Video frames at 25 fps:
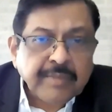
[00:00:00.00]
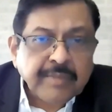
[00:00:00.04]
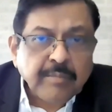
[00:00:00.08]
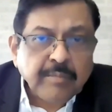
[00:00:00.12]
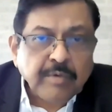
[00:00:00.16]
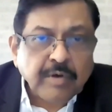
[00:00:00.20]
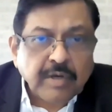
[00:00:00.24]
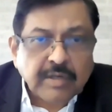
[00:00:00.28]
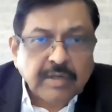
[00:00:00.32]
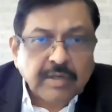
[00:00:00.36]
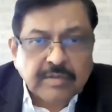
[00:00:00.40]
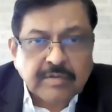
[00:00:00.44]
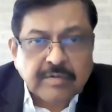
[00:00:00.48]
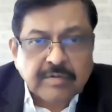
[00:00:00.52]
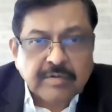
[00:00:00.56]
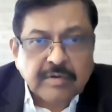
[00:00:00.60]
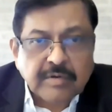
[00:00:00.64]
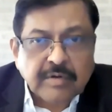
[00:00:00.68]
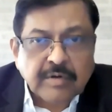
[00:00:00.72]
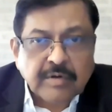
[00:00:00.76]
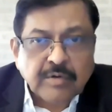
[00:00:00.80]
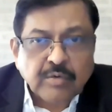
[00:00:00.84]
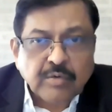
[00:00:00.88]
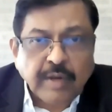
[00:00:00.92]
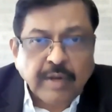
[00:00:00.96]

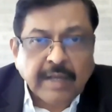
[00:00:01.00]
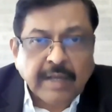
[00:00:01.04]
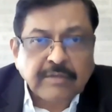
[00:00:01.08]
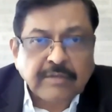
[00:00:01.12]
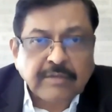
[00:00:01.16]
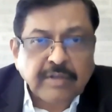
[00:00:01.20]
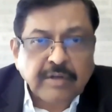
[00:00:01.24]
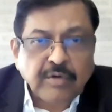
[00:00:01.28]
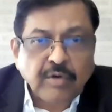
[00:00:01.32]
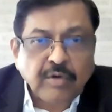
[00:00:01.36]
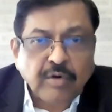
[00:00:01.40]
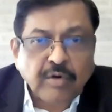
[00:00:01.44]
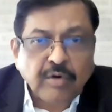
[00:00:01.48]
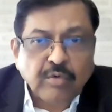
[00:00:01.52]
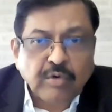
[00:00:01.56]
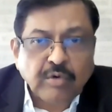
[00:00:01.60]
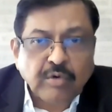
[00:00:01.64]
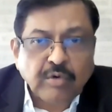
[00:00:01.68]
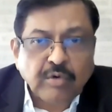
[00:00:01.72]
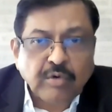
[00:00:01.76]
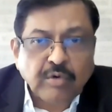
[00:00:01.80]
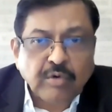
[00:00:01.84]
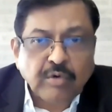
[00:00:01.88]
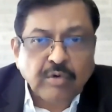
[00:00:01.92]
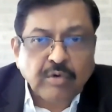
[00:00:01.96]
Because to answer your
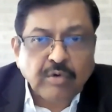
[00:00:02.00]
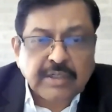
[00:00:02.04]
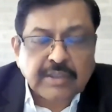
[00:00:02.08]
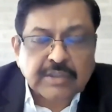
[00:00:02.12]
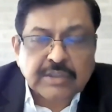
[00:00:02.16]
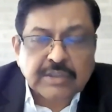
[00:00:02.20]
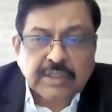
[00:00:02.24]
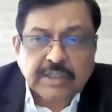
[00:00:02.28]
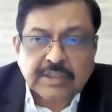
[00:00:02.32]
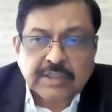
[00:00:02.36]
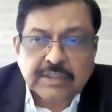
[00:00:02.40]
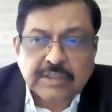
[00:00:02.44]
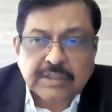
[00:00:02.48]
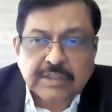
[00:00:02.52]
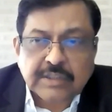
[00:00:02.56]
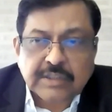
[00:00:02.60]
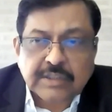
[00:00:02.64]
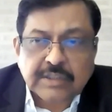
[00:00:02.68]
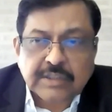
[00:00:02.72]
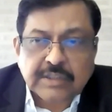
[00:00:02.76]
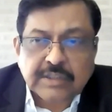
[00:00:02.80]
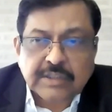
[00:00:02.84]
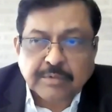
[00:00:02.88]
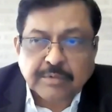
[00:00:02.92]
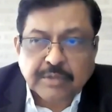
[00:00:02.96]
question and discuss the
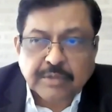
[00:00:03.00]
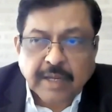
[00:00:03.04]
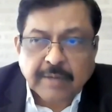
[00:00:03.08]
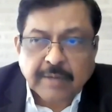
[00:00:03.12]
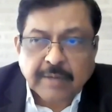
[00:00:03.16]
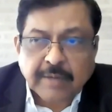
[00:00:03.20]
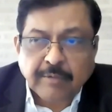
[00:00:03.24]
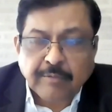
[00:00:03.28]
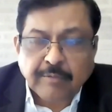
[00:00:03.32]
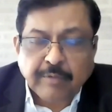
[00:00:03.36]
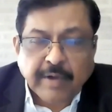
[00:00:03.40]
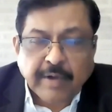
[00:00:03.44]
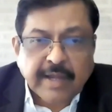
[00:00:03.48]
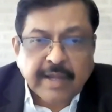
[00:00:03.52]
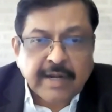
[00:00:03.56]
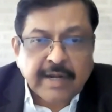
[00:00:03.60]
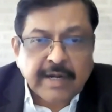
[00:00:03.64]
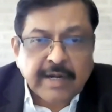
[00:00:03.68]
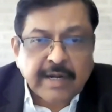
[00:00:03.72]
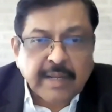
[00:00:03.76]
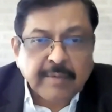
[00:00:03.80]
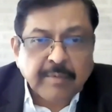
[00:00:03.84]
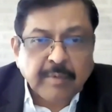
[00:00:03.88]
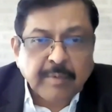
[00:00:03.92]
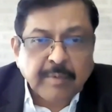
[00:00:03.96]
type of fire
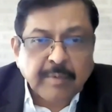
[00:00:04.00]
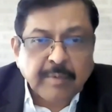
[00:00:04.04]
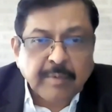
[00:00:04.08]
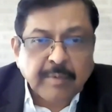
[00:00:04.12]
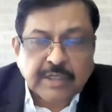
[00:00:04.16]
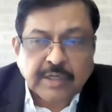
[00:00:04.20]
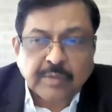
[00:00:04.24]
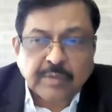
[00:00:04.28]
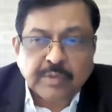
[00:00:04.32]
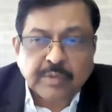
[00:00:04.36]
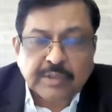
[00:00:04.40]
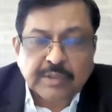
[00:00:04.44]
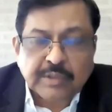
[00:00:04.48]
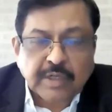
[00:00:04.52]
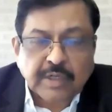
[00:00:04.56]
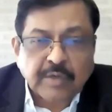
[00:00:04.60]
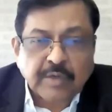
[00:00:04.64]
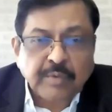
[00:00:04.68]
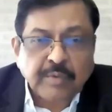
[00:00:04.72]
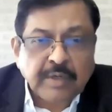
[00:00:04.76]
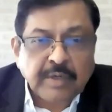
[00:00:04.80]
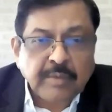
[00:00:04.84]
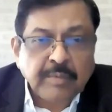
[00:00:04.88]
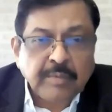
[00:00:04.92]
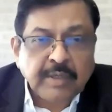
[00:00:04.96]
and type of extinguisher
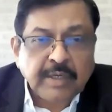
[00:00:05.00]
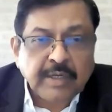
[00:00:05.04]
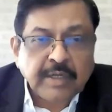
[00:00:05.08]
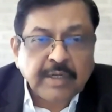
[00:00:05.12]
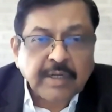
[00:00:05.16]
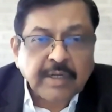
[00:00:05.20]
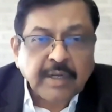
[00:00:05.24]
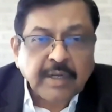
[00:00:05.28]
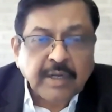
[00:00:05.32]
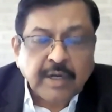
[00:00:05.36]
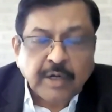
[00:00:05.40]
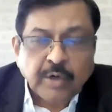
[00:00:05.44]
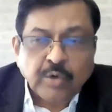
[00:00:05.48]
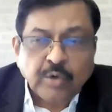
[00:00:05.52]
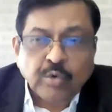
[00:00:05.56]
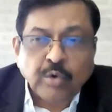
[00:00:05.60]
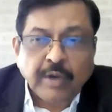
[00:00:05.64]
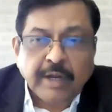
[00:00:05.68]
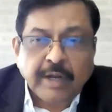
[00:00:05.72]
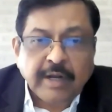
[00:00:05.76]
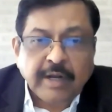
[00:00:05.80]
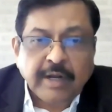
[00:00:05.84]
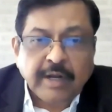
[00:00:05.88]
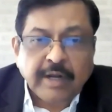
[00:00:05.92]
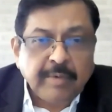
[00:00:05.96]
will be
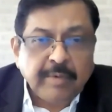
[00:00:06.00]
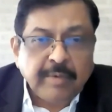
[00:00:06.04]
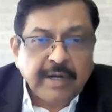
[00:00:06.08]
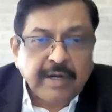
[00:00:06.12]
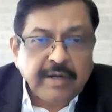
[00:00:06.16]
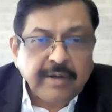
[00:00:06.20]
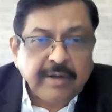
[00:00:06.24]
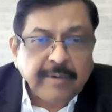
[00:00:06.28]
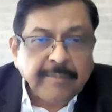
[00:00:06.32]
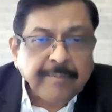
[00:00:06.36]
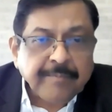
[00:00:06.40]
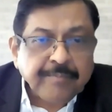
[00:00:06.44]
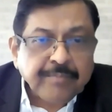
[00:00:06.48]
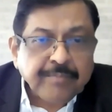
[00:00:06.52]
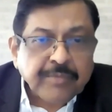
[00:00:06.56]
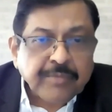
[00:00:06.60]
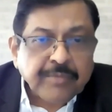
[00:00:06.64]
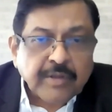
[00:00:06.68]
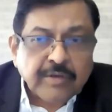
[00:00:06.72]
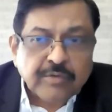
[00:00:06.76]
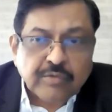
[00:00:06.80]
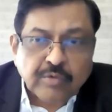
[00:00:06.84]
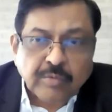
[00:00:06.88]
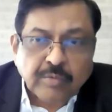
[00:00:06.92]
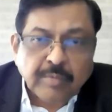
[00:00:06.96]
too elaborate.
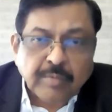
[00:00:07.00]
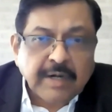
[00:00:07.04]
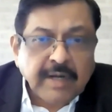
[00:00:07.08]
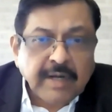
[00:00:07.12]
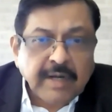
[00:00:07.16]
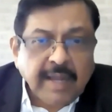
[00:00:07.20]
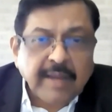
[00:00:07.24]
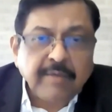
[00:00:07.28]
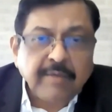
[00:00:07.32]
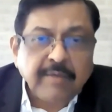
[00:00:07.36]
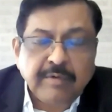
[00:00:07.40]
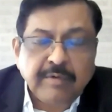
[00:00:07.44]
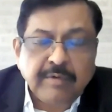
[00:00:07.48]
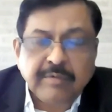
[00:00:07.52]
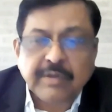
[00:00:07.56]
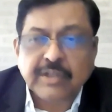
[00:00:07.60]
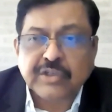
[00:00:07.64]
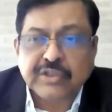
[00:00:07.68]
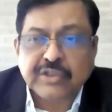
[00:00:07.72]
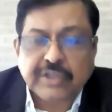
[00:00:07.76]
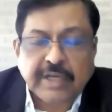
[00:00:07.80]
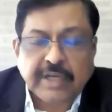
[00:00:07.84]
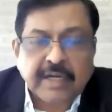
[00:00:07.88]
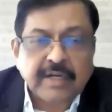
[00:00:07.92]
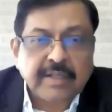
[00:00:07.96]
So, but we
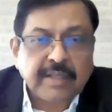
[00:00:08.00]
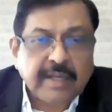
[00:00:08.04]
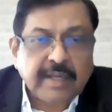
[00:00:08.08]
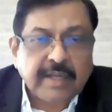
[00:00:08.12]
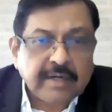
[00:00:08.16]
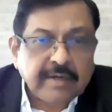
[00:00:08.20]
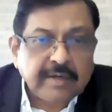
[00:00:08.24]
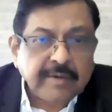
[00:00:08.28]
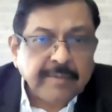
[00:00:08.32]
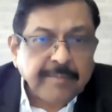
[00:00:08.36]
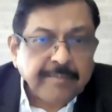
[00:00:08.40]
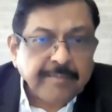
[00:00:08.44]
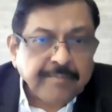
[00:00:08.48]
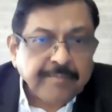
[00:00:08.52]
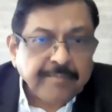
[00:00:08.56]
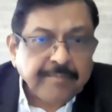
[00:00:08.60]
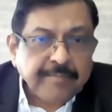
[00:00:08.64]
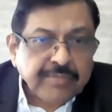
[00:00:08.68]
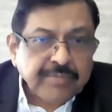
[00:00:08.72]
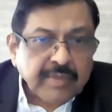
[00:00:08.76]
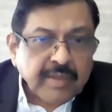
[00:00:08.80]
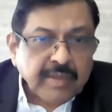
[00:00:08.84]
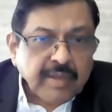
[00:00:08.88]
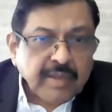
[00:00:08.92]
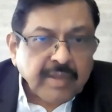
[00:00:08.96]
will share that.
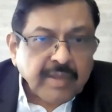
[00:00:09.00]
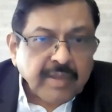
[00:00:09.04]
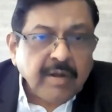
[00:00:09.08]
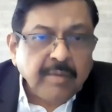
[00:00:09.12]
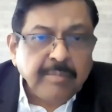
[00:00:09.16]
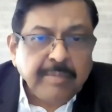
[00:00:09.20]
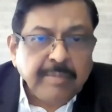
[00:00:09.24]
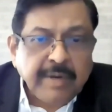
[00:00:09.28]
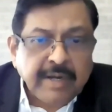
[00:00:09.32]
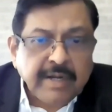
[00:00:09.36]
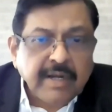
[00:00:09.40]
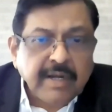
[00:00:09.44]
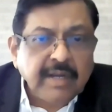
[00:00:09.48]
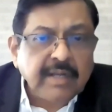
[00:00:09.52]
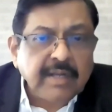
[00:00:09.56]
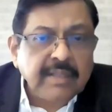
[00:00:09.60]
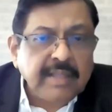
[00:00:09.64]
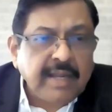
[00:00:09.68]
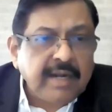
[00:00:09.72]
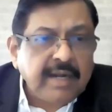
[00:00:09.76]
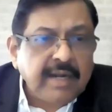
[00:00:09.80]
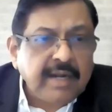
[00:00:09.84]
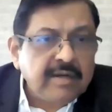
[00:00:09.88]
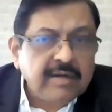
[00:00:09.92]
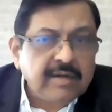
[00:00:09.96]
Better
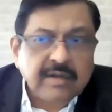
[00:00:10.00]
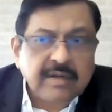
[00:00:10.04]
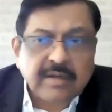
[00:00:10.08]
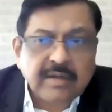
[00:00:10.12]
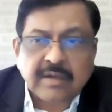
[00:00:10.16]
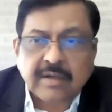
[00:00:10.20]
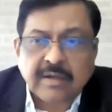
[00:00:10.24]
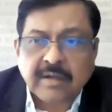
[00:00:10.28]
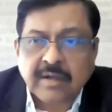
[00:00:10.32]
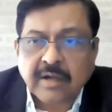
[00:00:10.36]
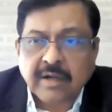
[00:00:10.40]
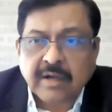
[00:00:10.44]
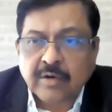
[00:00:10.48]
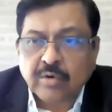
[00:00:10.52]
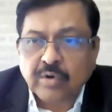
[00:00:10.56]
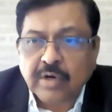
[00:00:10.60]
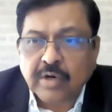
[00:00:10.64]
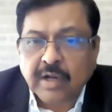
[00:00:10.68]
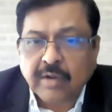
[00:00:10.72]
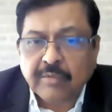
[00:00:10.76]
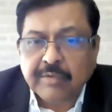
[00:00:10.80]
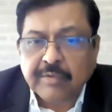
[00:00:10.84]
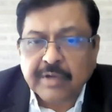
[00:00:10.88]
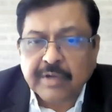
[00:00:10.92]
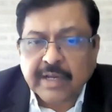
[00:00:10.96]
that,
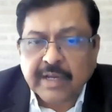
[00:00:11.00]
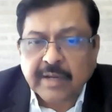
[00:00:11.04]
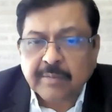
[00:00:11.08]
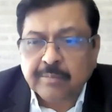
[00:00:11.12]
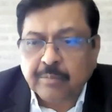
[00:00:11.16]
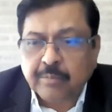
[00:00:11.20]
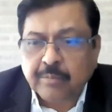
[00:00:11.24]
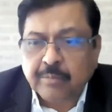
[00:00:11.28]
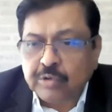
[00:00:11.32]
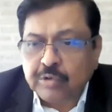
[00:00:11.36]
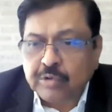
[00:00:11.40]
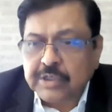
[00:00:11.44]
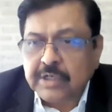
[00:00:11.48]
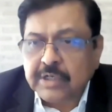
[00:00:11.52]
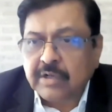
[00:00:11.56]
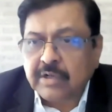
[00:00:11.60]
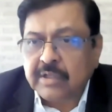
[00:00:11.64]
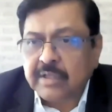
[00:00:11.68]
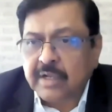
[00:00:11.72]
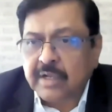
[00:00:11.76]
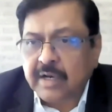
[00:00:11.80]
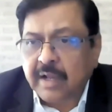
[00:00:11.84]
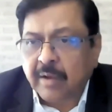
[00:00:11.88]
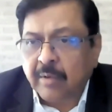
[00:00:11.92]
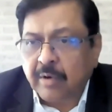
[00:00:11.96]
Anurag, we can post it
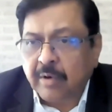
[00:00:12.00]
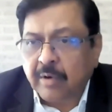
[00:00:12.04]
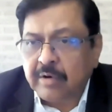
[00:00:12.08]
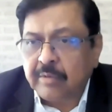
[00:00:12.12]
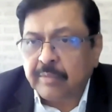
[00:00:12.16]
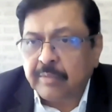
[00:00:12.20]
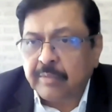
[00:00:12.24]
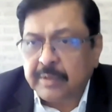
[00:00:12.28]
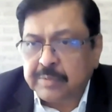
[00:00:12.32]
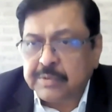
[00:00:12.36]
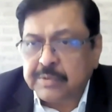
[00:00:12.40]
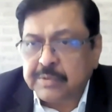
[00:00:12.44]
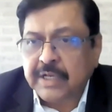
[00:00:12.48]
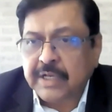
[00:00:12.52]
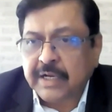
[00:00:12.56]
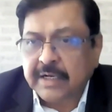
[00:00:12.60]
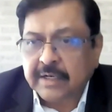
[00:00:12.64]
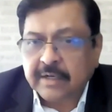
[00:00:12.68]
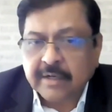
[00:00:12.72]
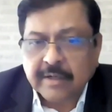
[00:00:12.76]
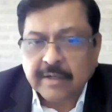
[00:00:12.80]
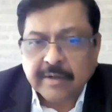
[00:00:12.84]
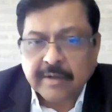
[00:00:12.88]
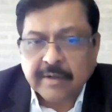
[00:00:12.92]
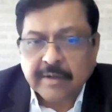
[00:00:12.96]
on our
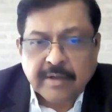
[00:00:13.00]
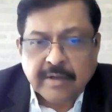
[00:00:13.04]
website.